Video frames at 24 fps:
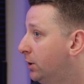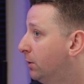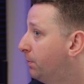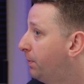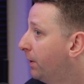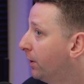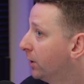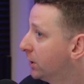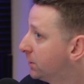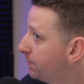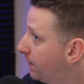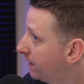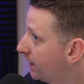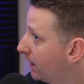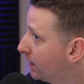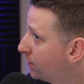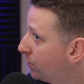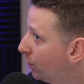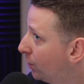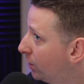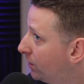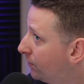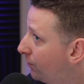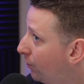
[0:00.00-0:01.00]
Can your parents make
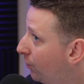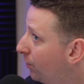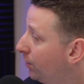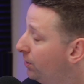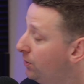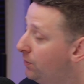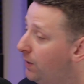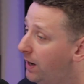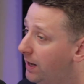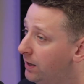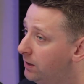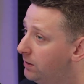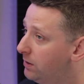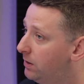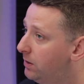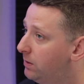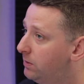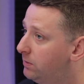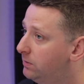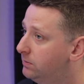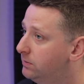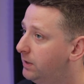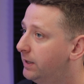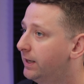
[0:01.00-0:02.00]
that choice for you? I don't
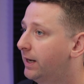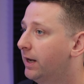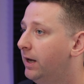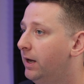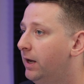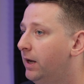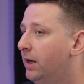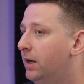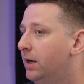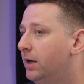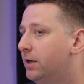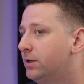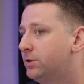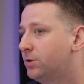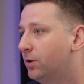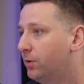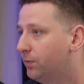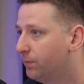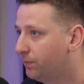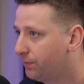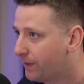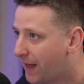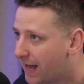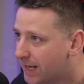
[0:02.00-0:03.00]
know. Right. Like,
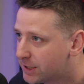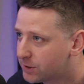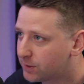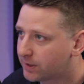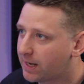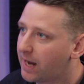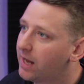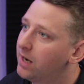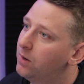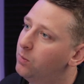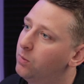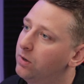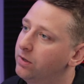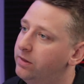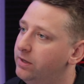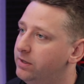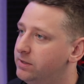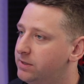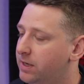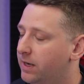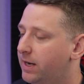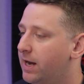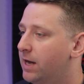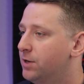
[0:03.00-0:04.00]
so that's kind of where
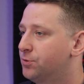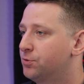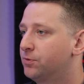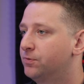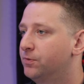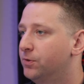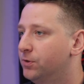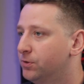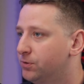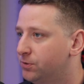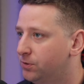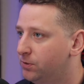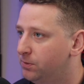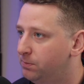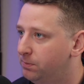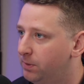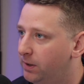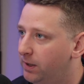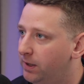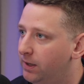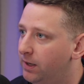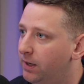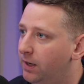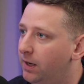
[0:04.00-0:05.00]
things get controversial.
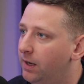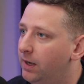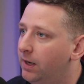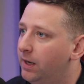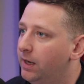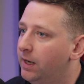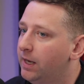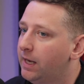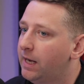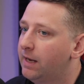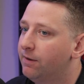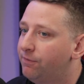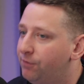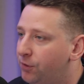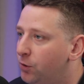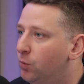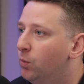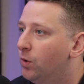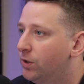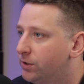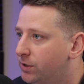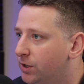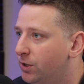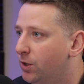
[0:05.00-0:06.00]
But if you
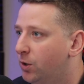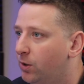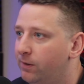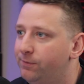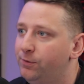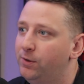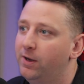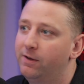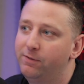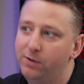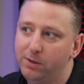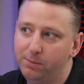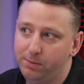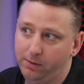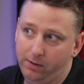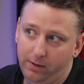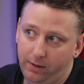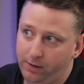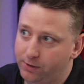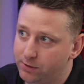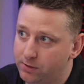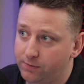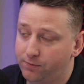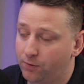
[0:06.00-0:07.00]
want to know if you have the
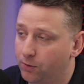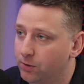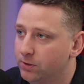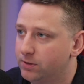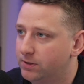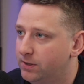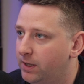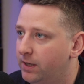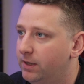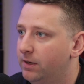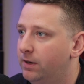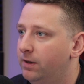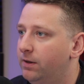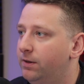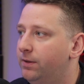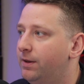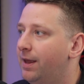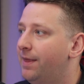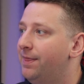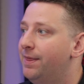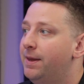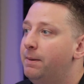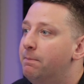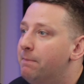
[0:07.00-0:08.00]
ability to use the Force, then
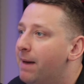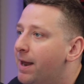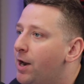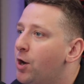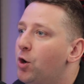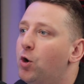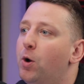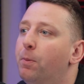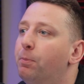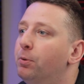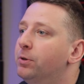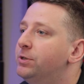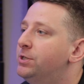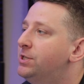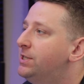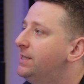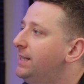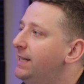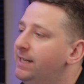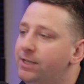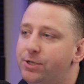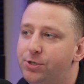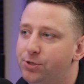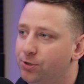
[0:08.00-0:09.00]
the medical
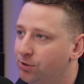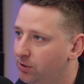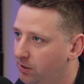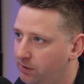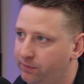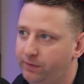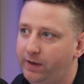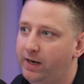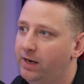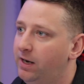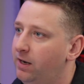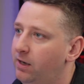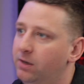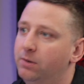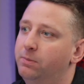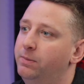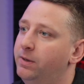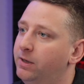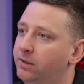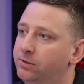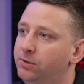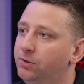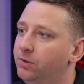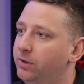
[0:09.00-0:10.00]
procedure of getting your
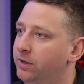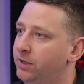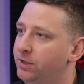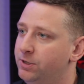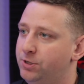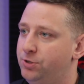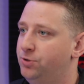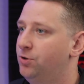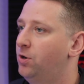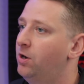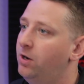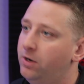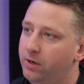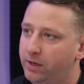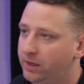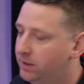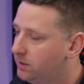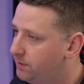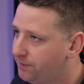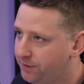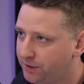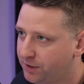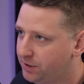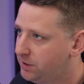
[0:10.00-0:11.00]
midichlorians drawn
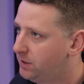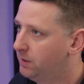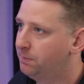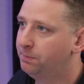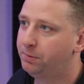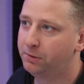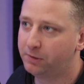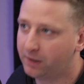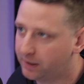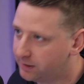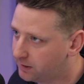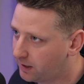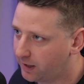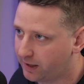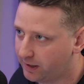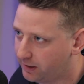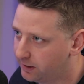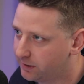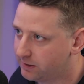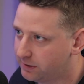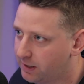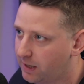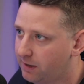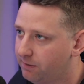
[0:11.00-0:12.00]
is very simple and, and
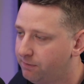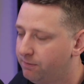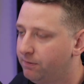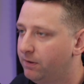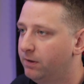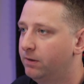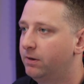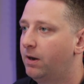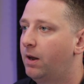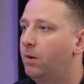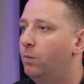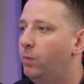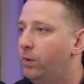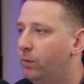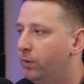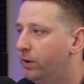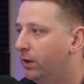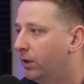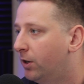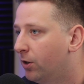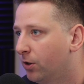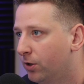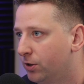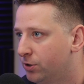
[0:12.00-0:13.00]
it's safe. And we
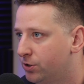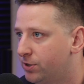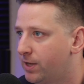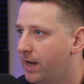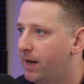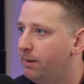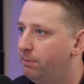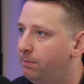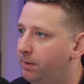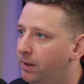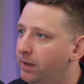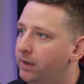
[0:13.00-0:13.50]
would encourage that.